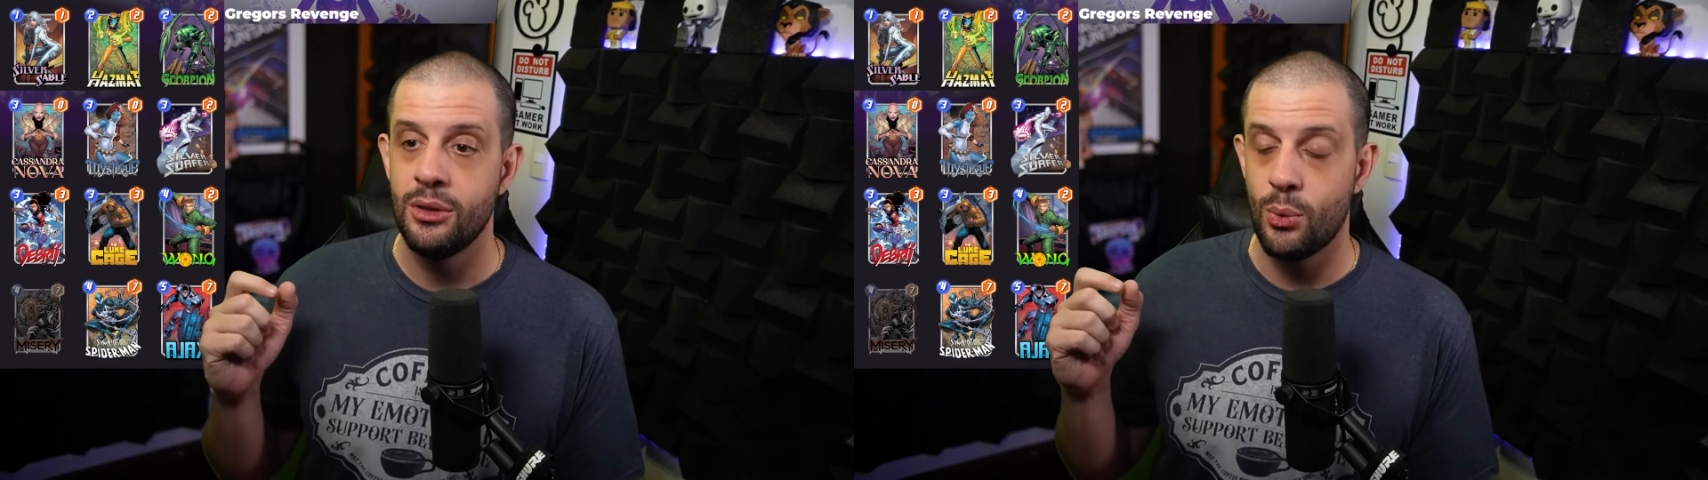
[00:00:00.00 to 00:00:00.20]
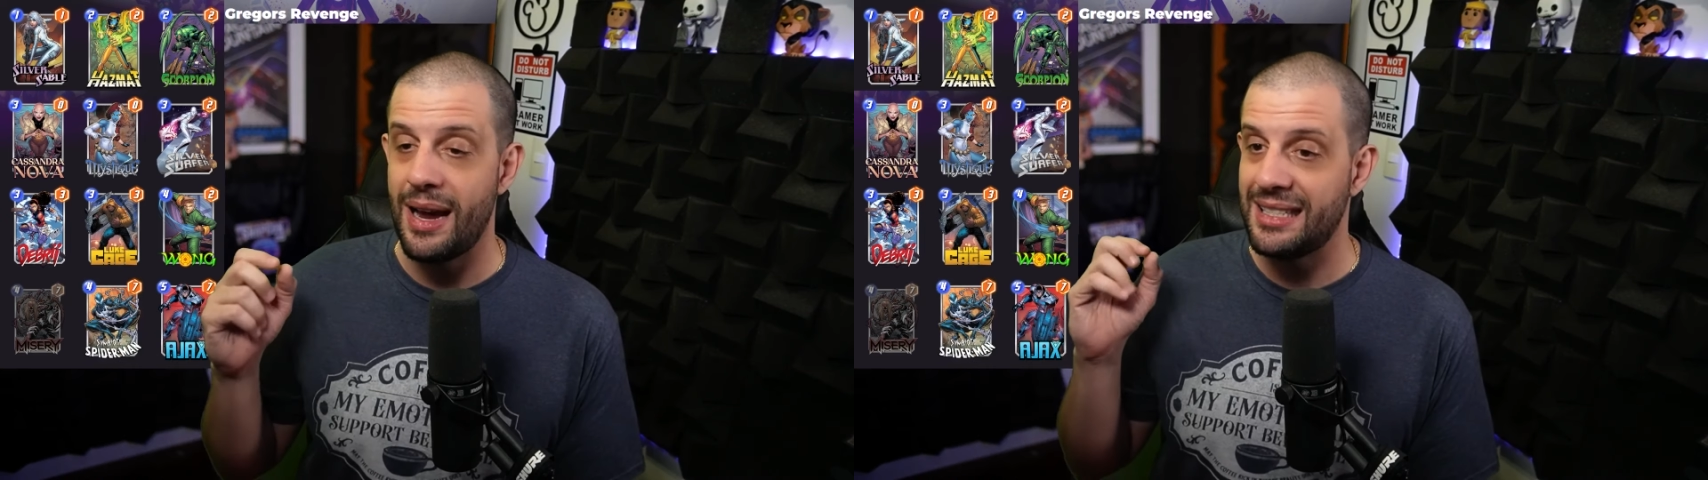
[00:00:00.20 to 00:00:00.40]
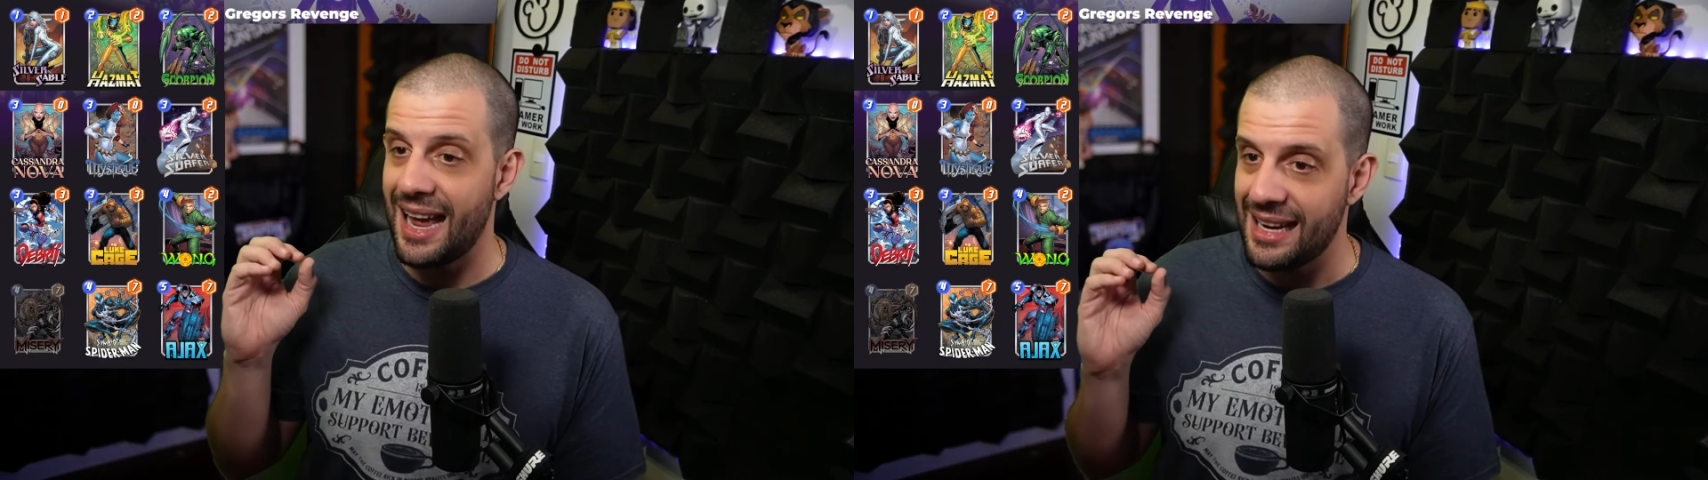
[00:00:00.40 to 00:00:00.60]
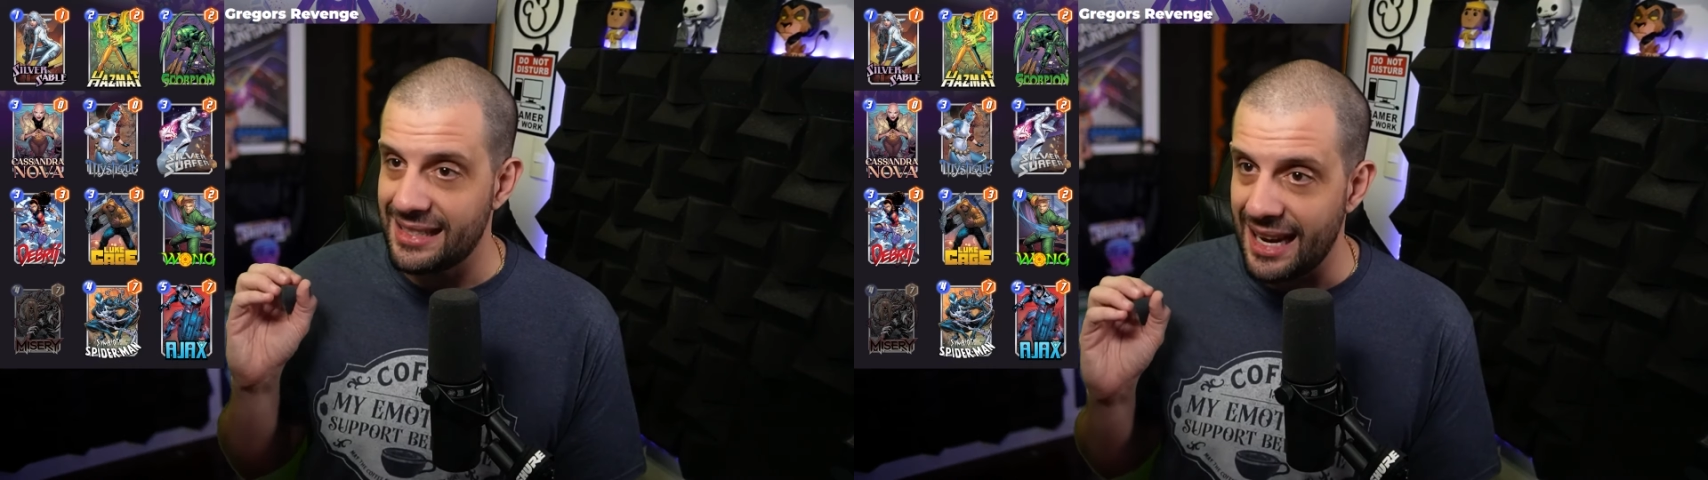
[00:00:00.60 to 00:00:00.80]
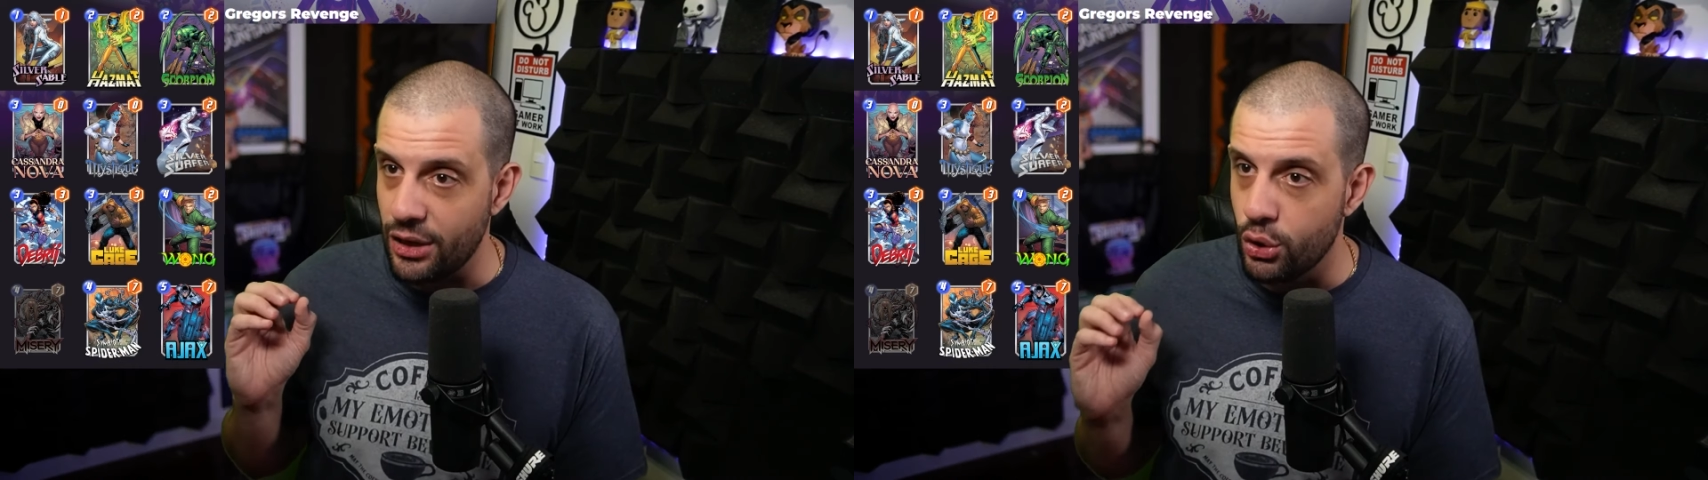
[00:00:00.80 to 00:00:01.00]
twice, and
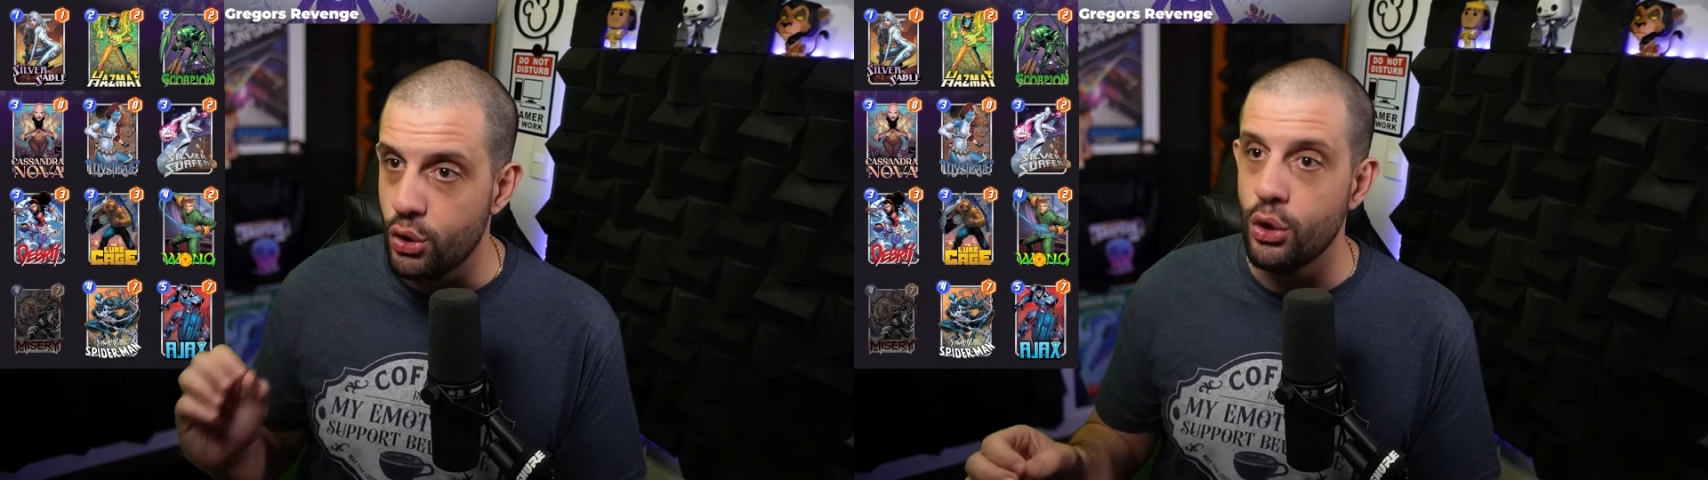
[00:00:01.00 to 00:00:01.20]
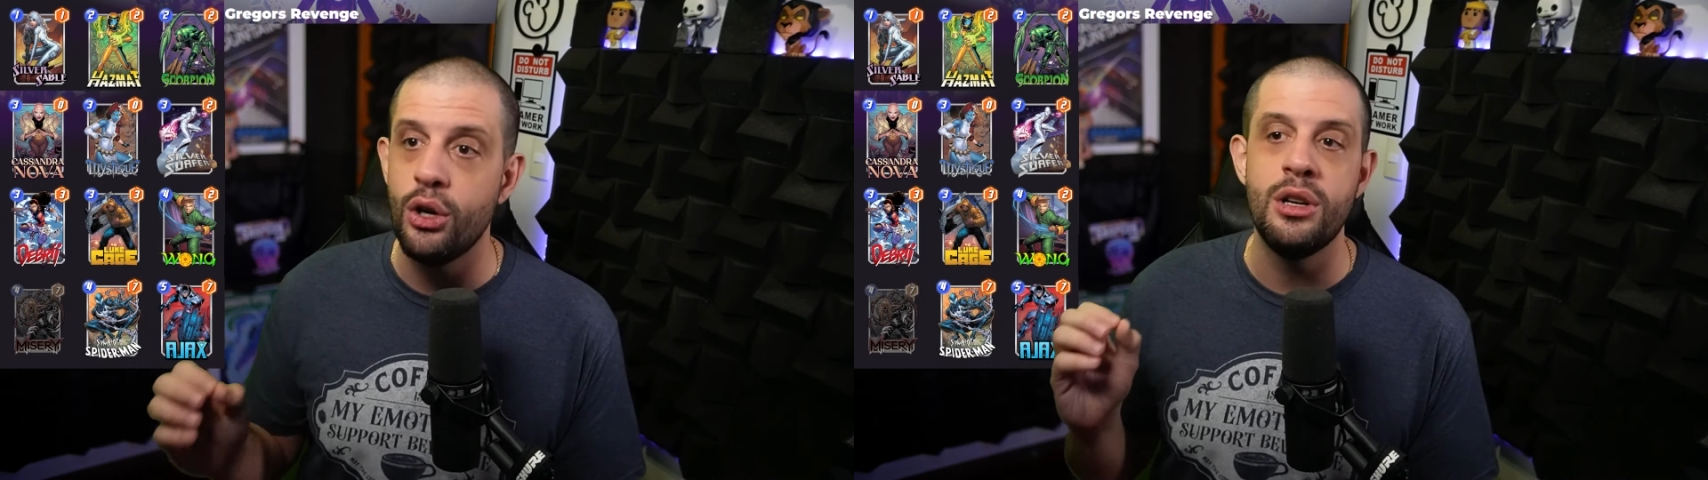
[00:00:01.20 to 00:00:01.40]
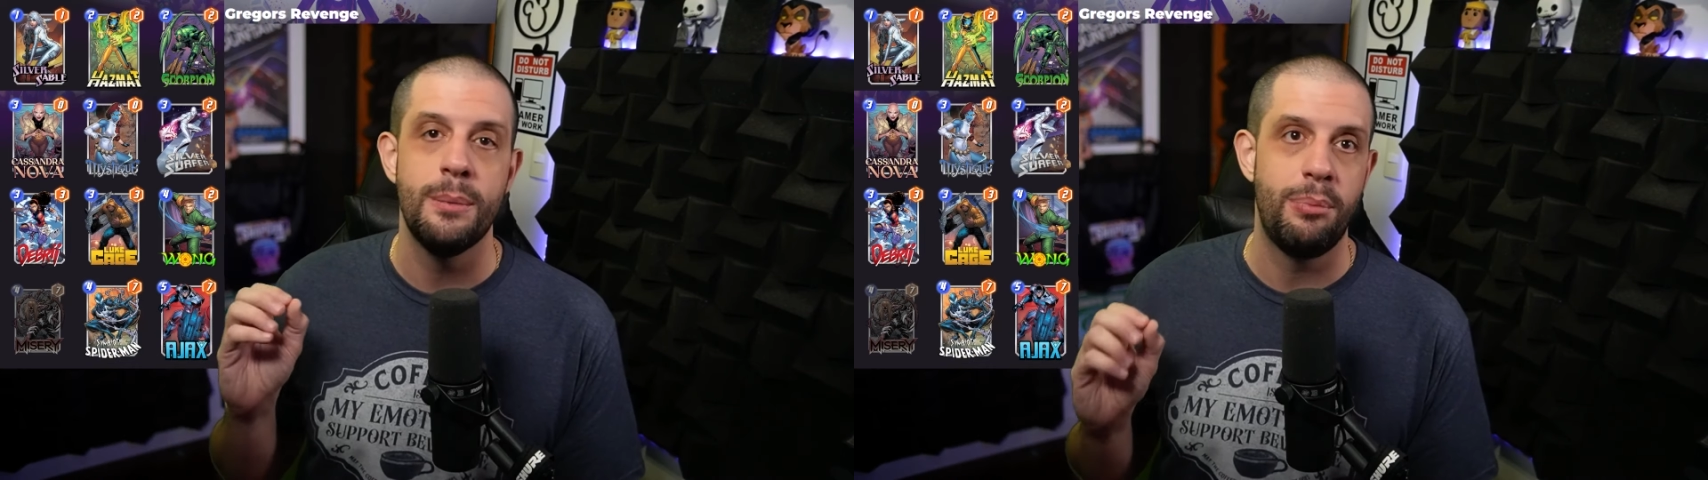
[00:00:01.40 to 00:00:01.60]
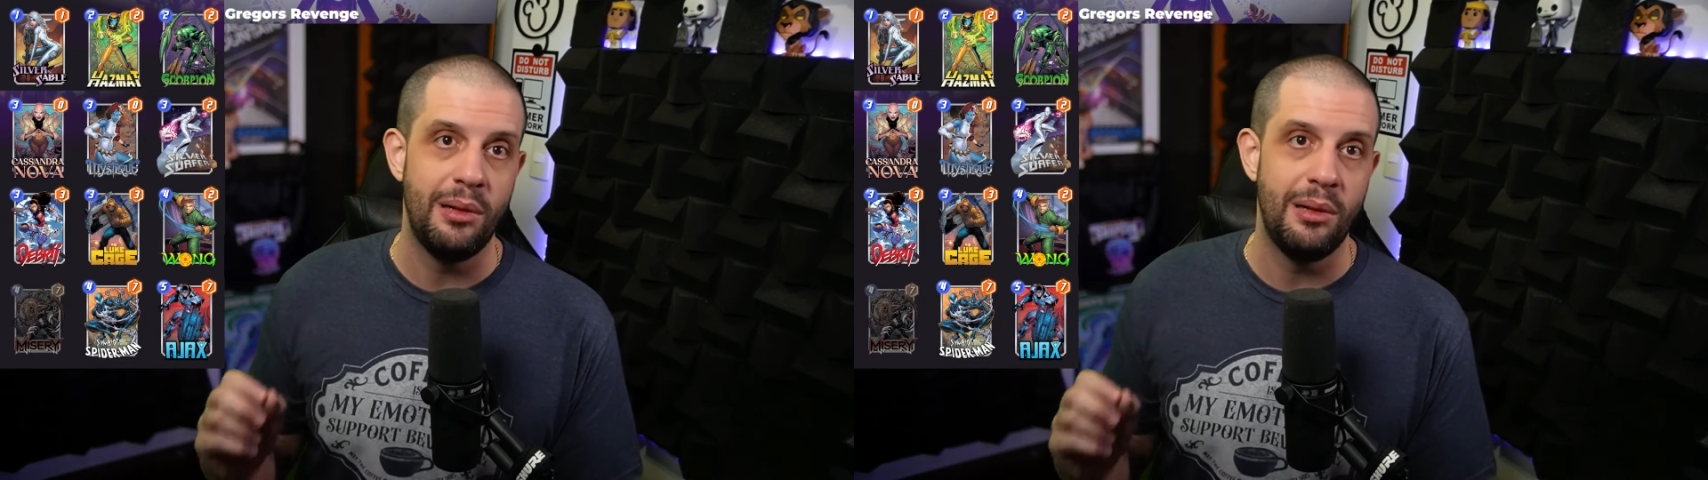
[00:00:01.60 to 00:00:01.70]
it's a good